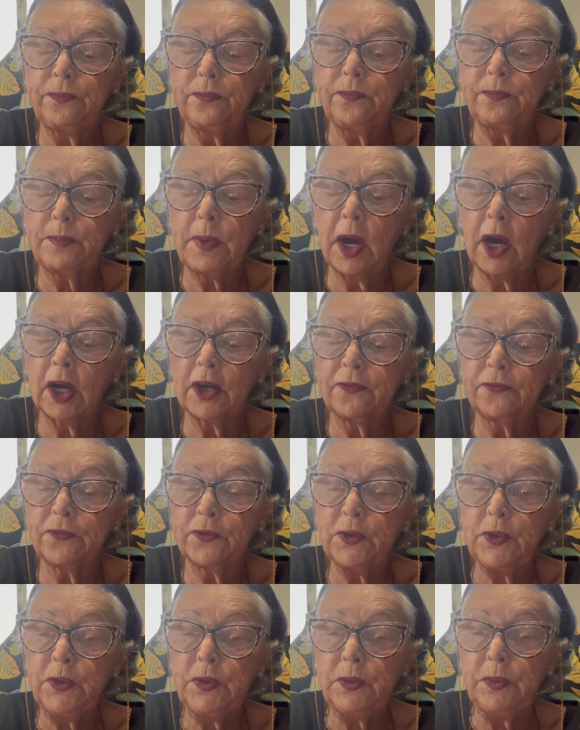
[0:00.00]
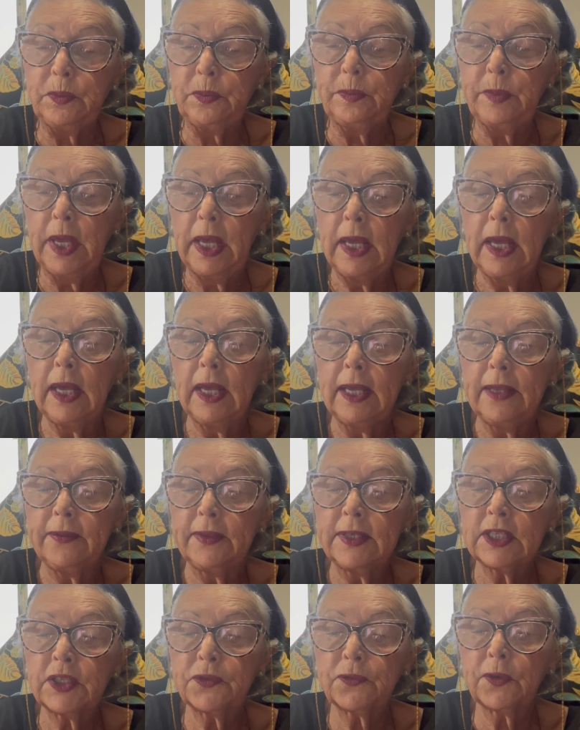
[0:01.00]
Parfum.
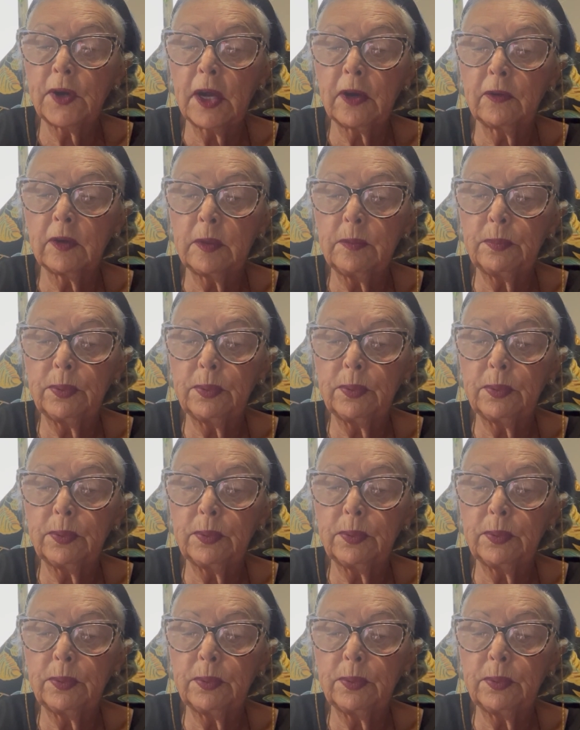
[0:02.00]
This fragrance